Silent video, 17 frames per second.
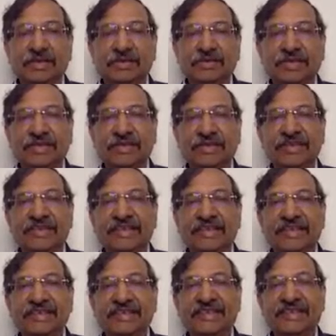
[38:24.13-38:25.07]
so we have a
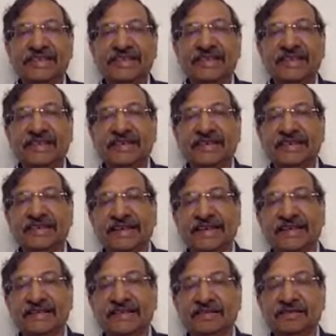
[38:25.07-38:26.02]
design center at
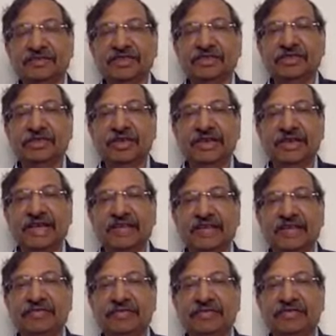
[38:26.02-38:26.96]
Intellect, which call it
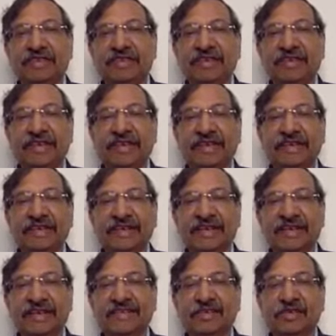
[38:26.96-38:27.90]
FinTech
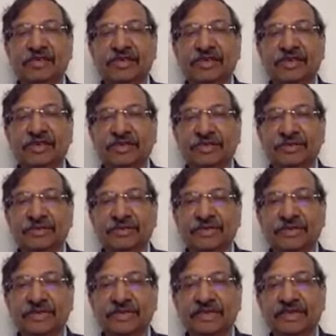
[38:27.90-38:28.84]
8012.
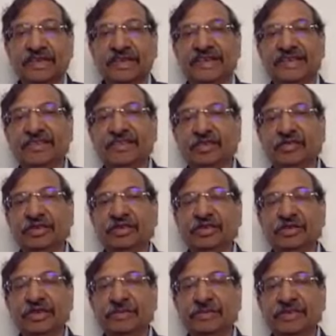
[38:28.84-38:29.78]

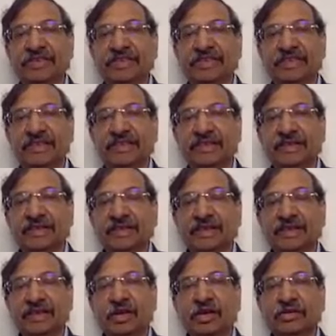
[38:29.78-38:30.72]
8012 represent
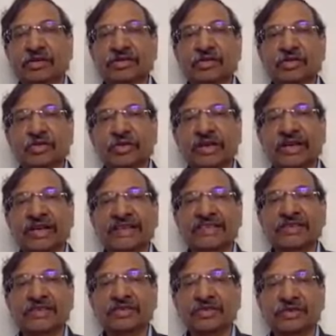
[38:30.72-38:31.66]
longitude and
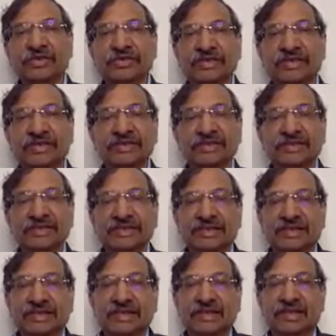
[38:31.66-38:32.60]
latitude of the
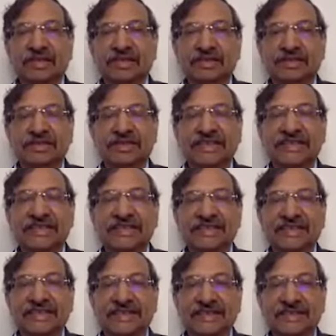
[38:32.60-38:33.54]
design
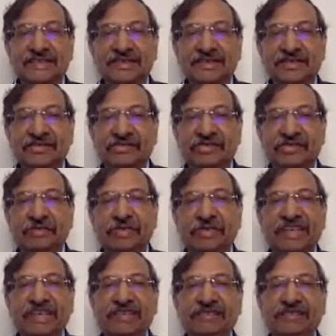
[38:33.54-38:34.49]
center. We
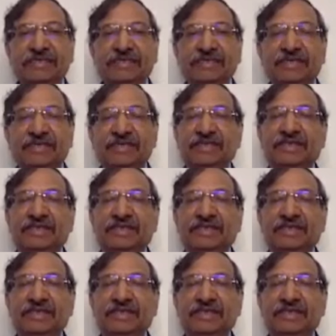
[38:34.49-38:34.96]
believe